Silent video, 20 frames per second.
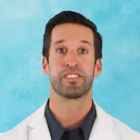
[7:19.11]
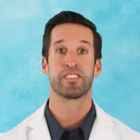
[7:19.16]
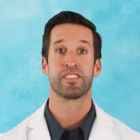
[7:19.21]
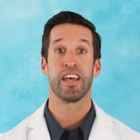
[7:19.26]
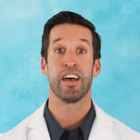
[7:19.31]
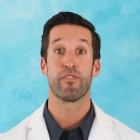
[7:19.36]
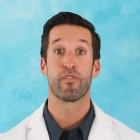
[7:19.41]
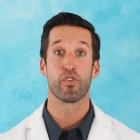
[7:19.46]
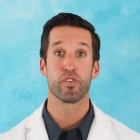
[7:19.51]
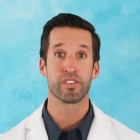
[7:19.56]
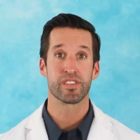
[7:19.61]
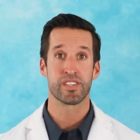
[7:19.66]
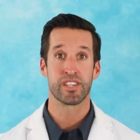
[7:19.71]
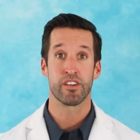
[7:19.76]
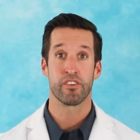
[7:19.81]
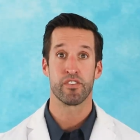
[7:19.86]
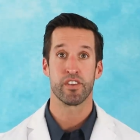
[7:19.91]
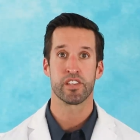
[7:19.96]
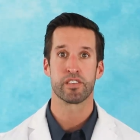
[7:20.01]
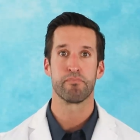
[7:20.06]
Several
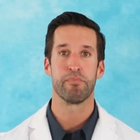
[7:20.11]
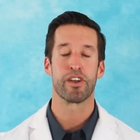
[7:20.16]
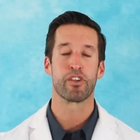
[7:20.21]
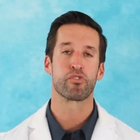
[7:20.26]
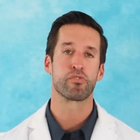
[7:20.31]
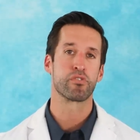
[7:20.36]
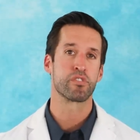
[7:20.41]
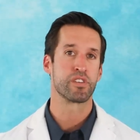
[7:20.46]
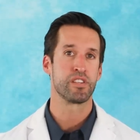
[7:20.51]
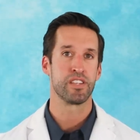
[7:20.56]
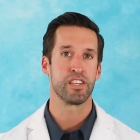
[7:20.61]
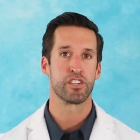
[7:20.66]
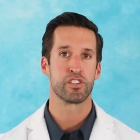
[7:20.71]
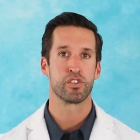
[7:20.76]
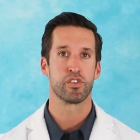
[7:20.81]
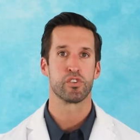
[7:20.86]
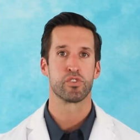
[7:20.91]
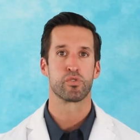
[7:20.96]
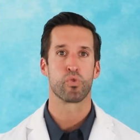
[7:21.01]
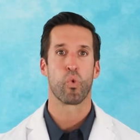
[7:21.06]
serious medical
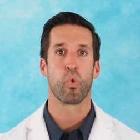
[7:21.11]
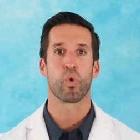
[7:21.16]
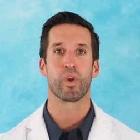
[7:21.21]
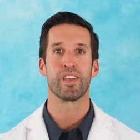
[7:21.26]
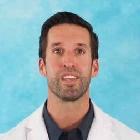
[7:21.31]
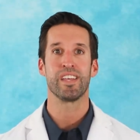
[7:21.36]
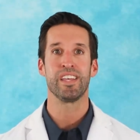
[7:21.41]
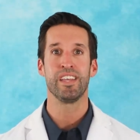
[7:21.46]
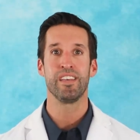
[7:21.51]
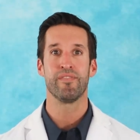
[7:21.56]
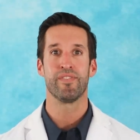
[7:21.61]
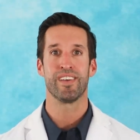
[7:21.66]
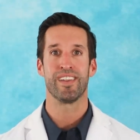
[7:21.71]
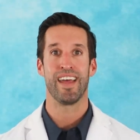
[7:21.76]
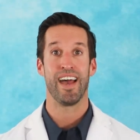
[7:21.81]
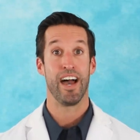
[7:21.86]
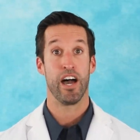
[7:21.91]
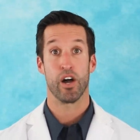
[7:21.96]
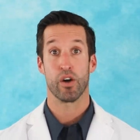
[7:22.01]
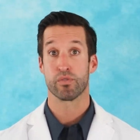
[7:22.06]
conditions or
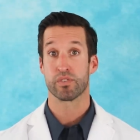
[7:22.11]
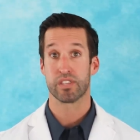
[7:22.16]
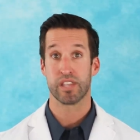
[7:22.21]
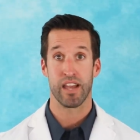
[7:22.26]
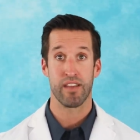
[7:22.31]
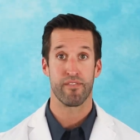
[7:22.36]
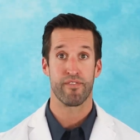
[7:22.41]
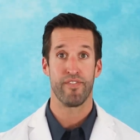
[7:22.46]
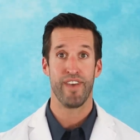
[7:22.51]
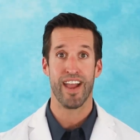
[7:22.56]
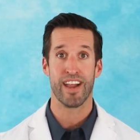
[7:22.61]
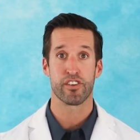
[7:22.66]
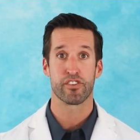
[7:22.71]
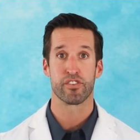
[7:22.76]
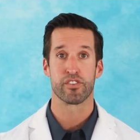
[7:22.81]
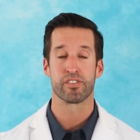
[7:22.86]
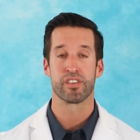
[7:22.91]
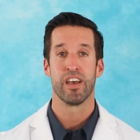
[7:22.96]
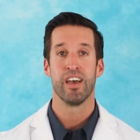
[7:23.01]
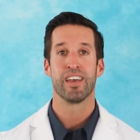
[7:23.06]
even outside
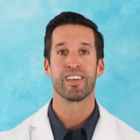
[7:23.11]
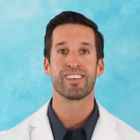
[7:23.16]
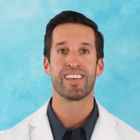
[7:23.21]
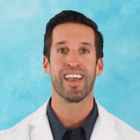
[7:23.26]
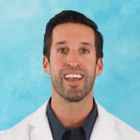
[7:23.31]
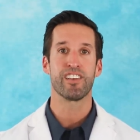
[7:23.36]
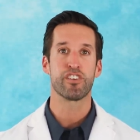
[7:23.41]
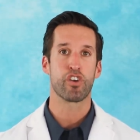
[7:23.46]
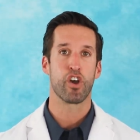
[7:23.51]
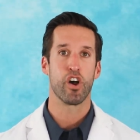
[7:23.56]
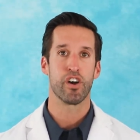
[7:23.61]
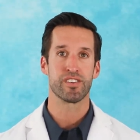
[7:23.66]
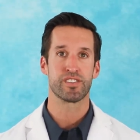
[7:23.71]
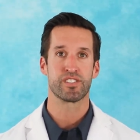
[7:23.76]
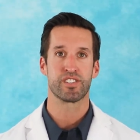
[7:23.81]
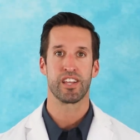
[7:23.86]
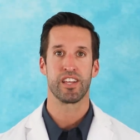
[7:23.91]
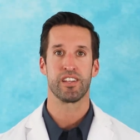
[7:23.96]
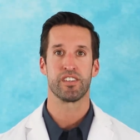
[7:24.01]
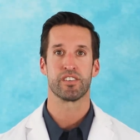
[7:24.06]
factors can cause
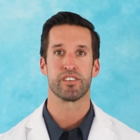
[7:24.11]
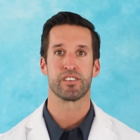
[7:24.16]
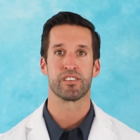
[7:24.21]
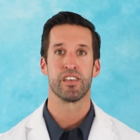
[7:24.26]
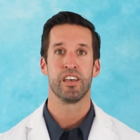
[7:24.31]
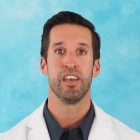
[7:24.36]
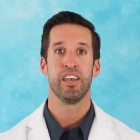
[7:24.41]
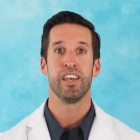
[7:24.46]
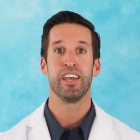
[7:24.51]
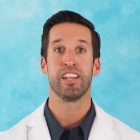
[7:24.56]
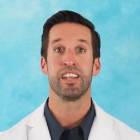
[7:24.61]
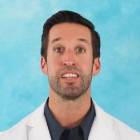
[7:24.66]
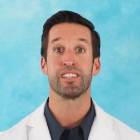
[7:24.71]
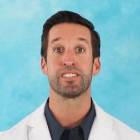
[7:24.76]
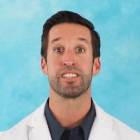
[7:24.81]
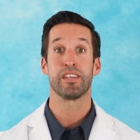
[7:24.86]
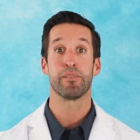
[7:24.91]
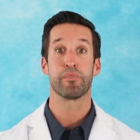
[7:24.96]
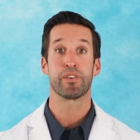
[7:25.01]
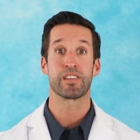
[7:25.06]
changes in a
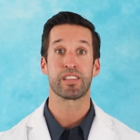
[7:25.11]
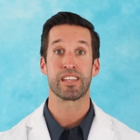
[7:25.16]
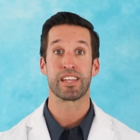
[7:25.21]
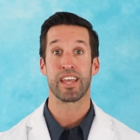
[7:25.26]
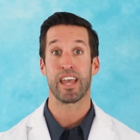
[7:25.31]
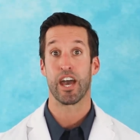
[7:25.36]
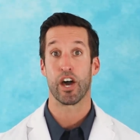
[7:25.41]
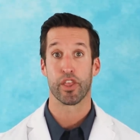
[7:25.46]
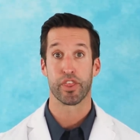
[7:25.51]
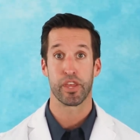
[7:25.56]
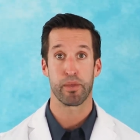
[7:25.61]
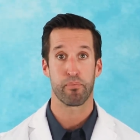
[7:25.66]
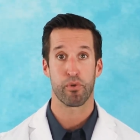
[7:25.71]
seemingly healthy